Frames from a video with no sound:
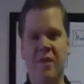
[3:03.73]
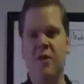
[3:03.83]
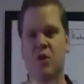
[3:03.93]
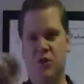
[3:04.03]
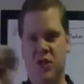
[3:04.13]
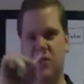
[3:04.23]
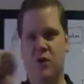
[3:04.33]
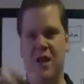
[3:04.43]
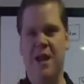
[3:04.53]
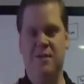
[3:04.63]
you'll see
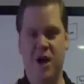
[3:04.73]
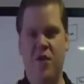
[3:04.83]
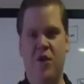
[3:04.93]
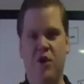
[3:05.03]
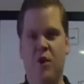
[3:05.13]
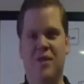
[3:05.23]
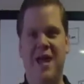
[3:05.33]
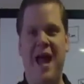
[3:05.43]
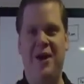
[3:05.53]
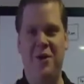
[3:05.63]
their names on, you'll know
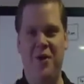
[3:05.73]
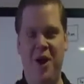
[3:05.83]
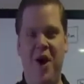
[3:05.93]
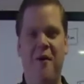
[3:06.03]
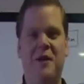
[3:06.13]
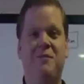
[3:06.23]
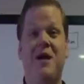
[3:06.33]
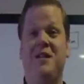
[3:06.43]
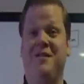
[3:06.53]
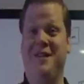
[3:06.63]
exactly who they are,
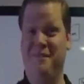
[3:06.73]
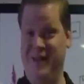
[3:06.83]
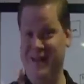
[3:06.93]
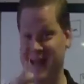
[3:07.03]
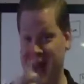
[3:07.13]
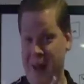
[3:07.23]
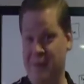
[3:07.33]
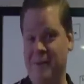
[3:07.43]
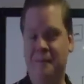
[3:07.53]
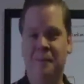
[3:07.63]
especially if something did
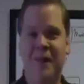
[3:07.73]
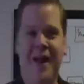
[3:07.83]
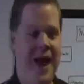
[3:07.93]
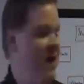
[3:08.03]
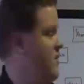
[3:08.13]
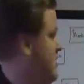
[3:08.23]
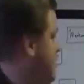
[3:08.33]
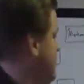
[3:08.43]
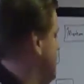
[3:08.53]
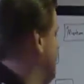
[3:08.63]
happen at the
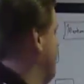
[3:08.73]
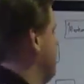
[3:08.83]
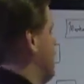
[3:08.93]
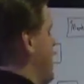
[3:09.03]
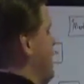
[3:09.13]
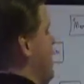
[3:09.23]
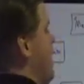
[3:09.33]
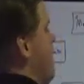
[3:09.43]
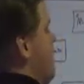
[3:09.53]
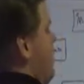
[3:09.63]
dealership, right?
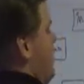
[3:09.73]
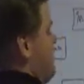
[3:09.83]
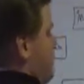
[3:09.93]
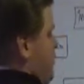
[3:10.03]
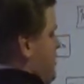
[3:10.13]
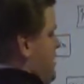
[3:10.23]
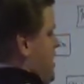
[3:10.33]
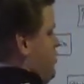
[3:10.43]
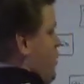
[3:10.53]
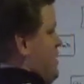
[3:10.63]
But what this person
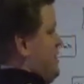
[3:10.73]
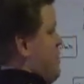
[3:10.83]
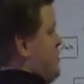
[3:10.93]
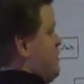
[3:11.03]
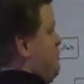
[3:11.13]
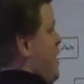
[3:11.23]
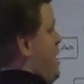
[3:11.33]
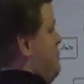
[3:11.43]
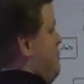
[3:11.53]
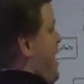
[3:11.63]
does, once they
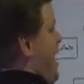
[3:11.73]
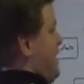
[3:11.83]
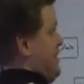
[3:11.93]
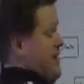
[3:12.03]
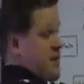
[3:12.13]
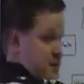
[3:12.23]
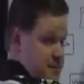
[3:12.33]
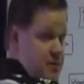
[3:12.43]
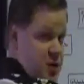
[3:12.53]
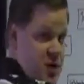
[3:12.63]
respond back to
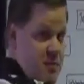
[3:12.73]
the